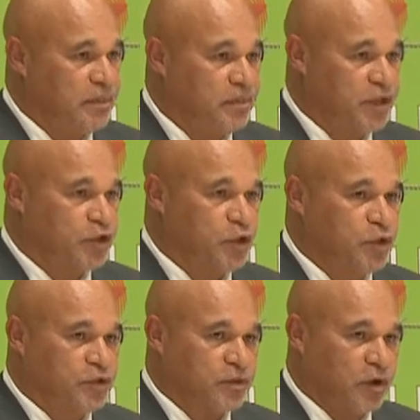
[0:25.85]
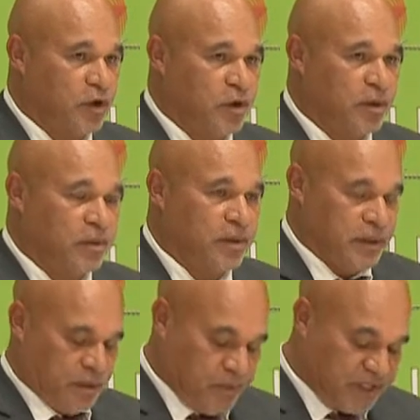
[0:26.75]
misused or
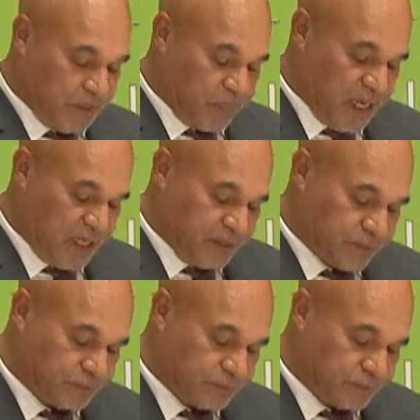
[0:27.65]
misapplied.